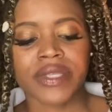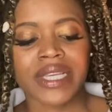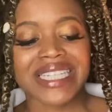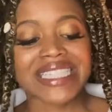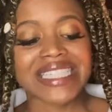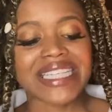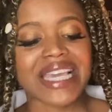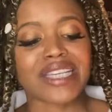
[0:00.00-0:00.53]

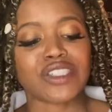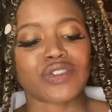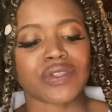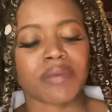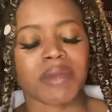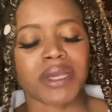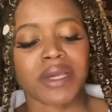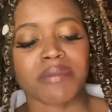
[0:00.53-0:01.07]

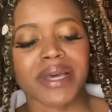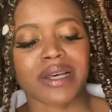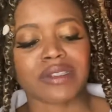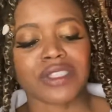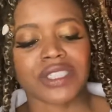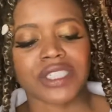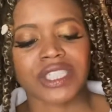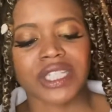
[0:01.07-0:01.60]
daydreaming
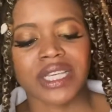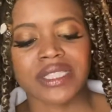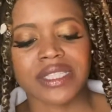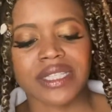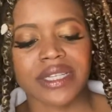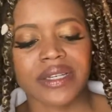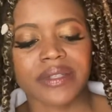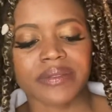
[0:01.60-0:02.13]
about
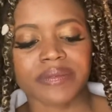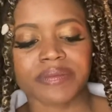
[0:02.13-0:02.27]
Jason.